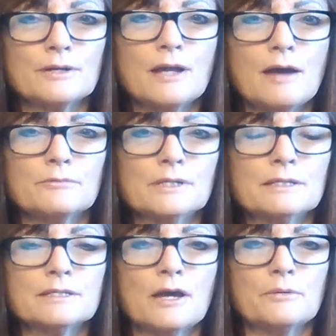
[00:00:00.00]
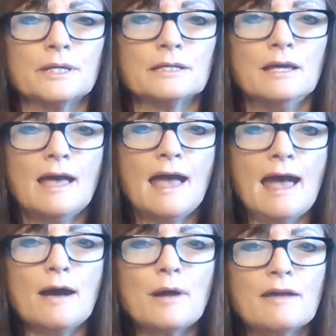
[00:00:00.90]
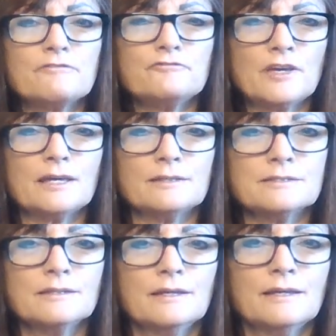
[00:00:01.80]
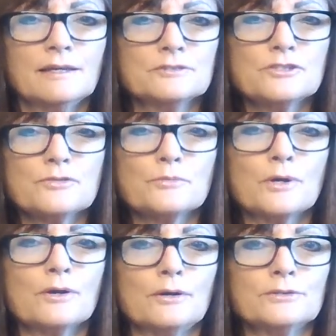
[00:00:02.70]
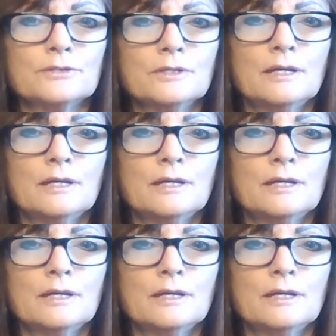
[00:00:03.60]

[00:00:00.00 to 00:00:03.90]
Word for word: not really knowing how I fit into the world,